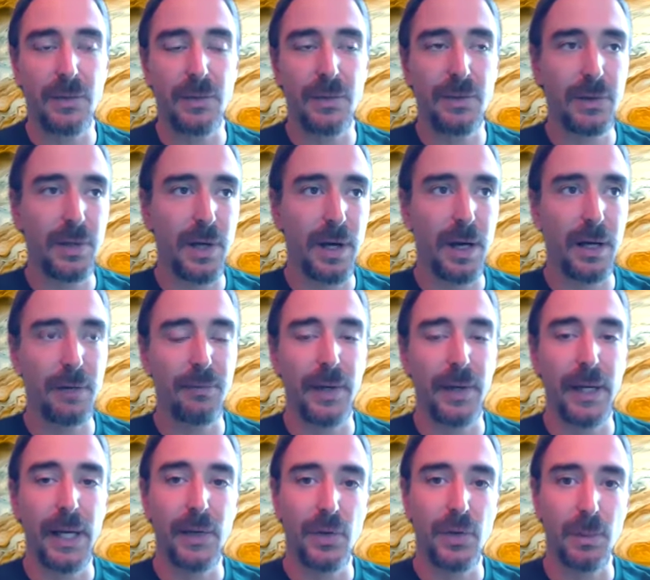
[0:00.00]
stock,
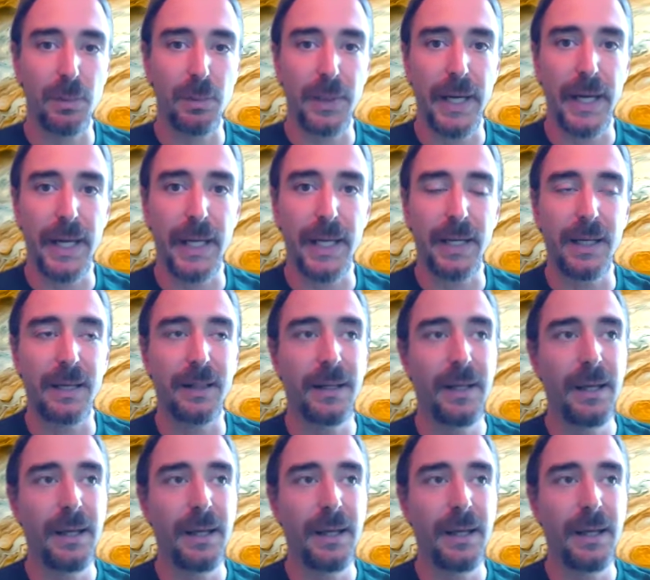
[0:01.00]
financial planning. And